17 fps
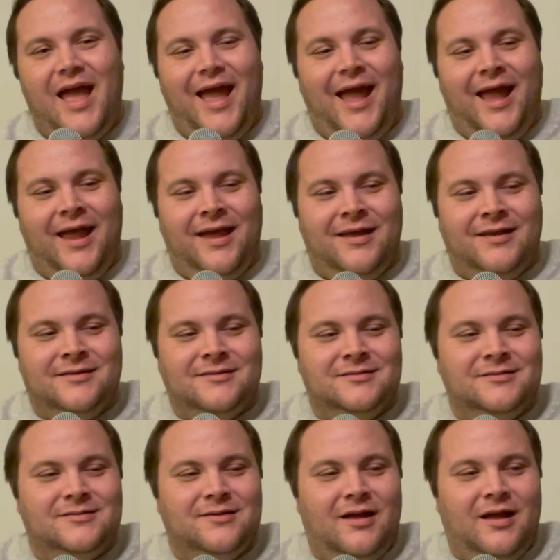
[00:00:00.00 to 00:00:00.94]

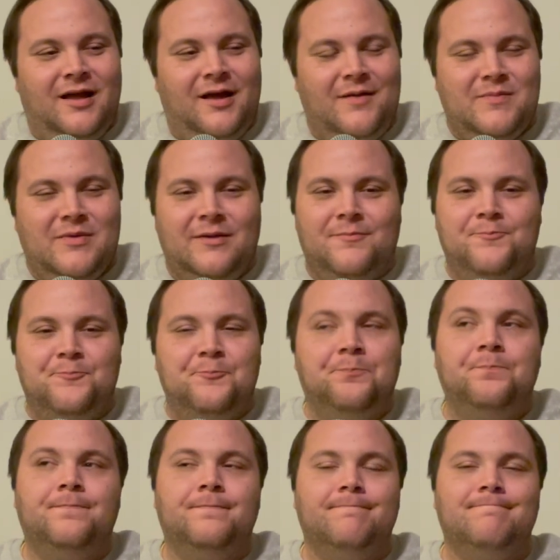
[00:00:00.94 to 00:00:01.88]
And, I mean,
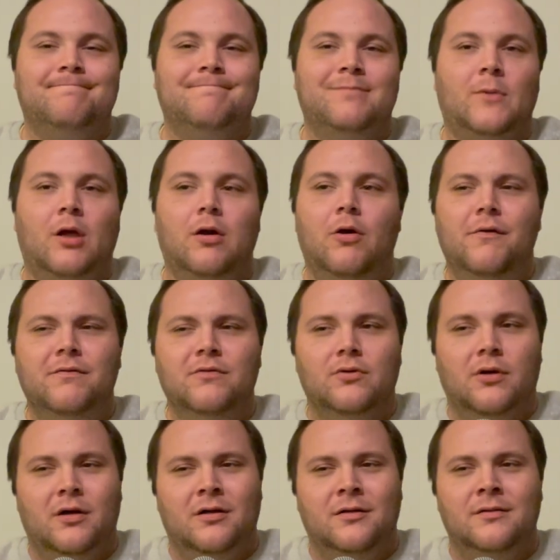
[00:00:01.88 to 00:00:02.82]

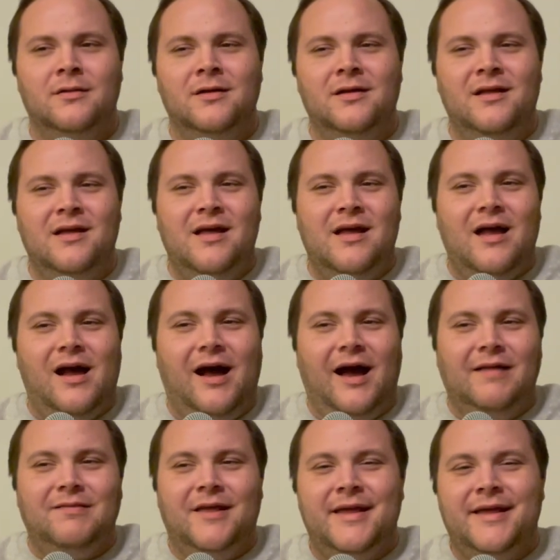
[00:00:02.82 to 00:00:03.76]
overall,
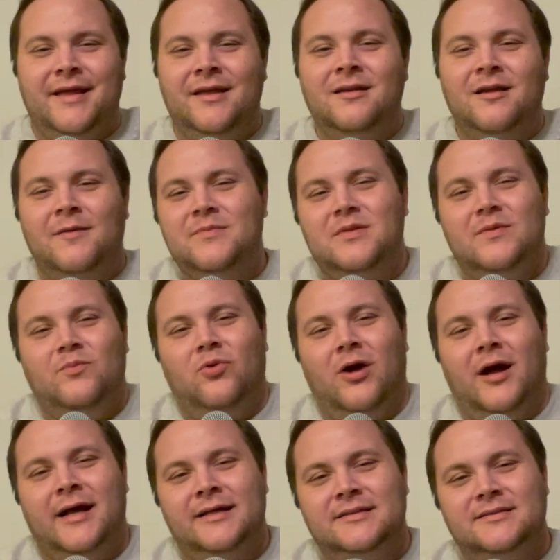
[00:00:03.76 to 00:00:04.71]
I like it. I'm
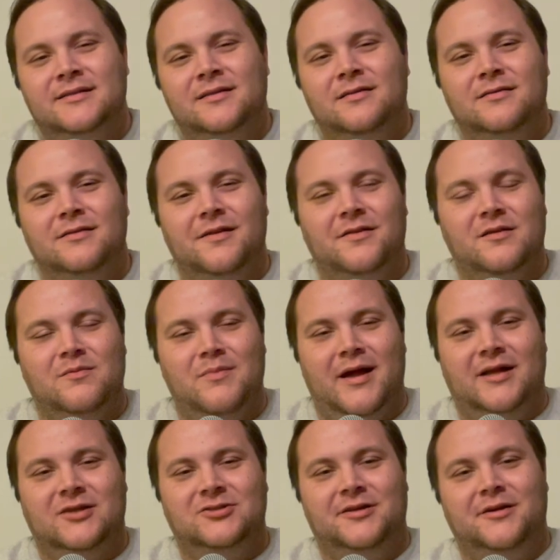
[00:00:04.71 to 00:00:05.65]
surprised that the
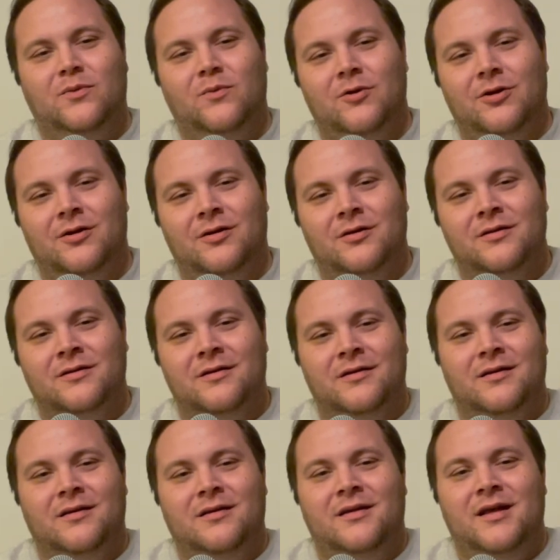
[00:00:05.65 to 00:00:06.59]
Magic were
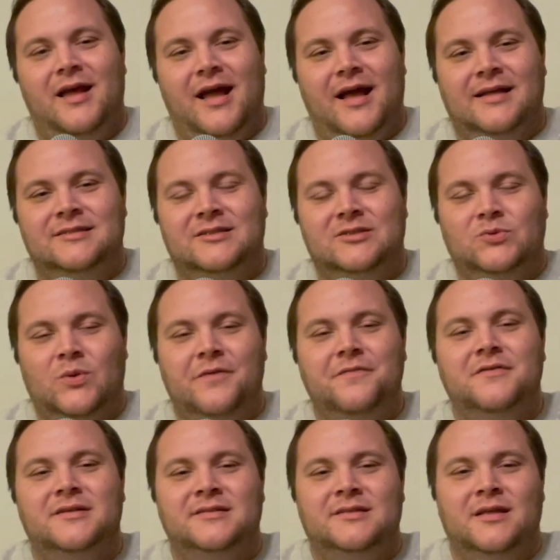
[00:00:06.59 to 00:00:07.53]
as
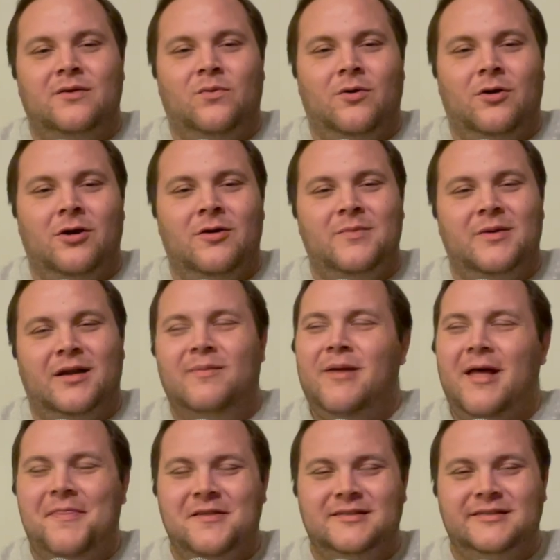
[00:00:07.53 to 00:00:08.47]
swift as they were, but I'm
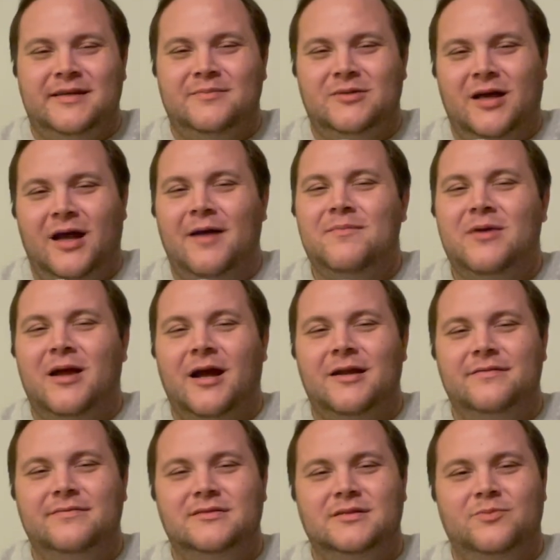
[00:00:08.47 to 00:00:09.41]
at the same time
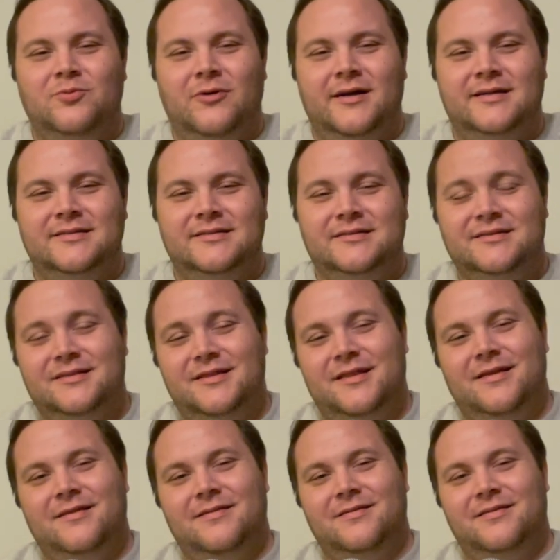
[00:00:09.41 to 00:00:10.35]
kind of surprised
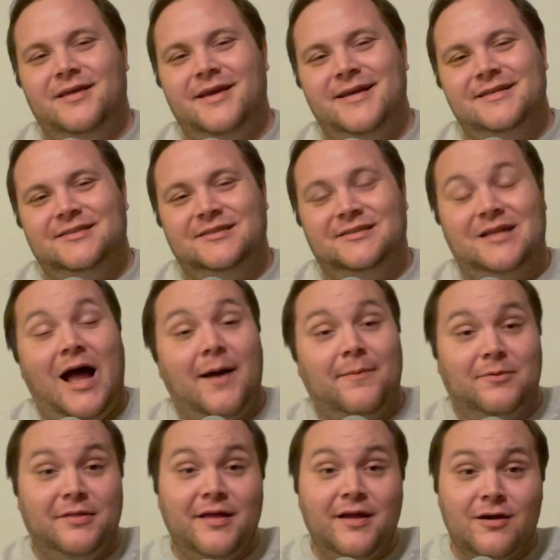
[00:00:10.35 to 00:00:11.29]
that they
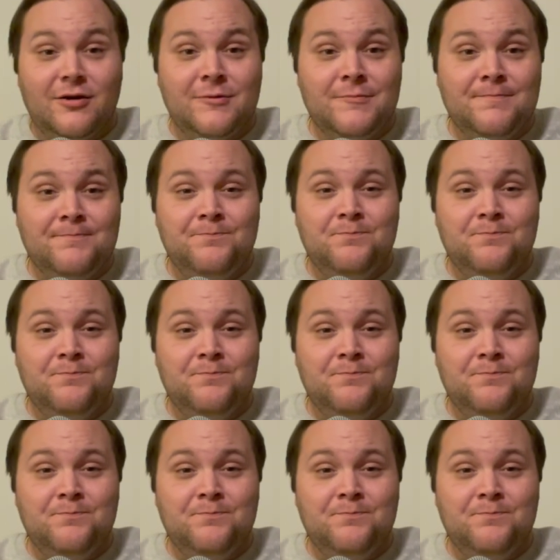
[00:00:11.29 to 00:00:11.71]
stopped there